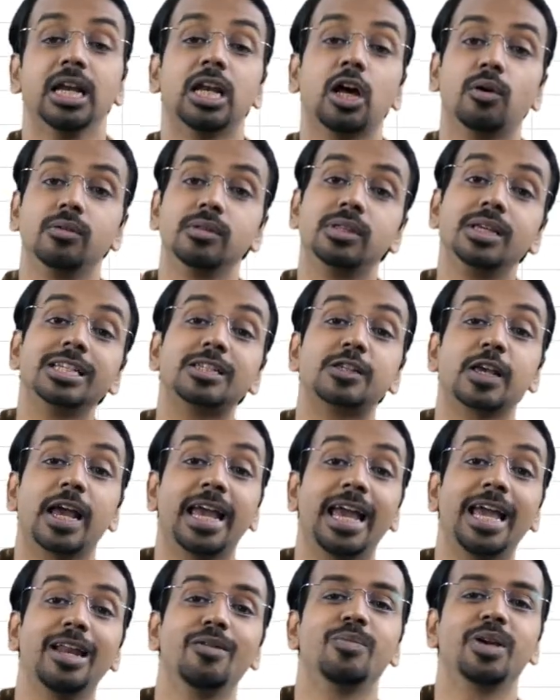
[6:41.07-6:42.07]
Now this
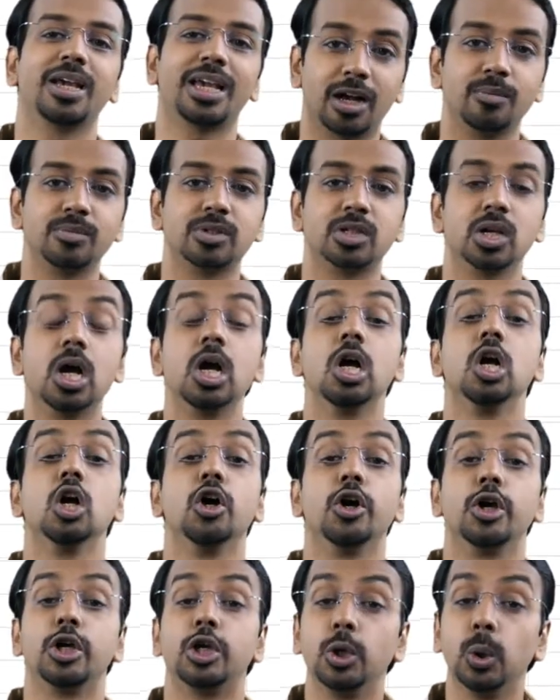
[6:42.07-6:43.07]
again becomes a
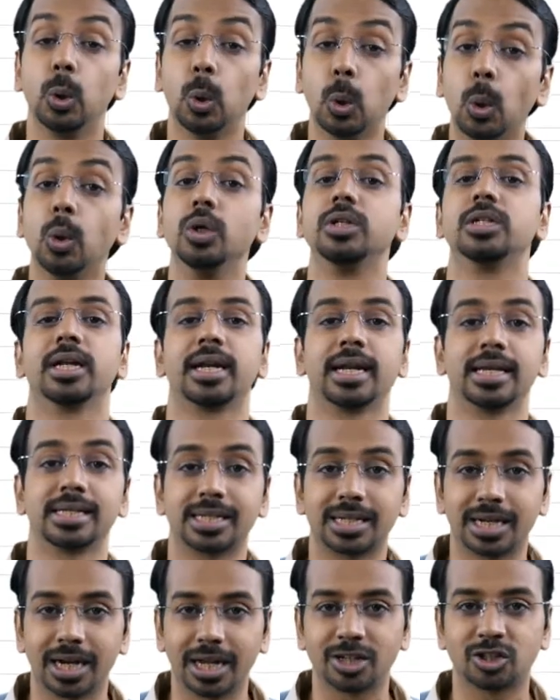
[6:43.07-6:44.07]
huge
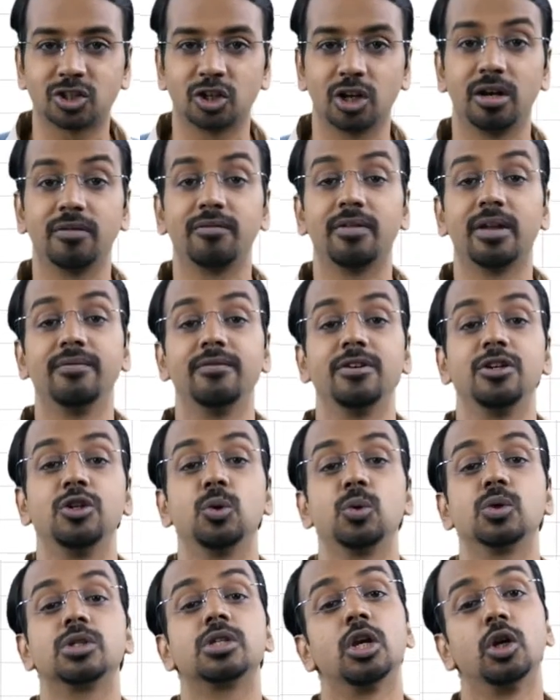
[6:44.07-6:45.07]
restriction when we
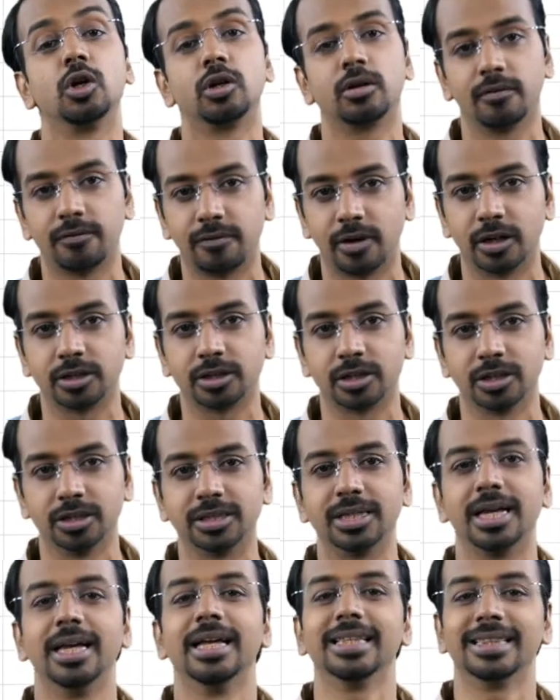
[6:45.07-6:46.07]
use the lookup
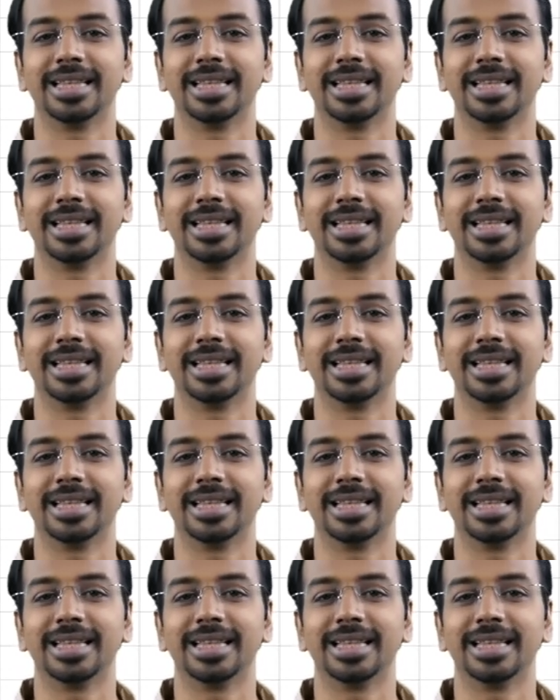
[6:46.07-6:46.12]
functions.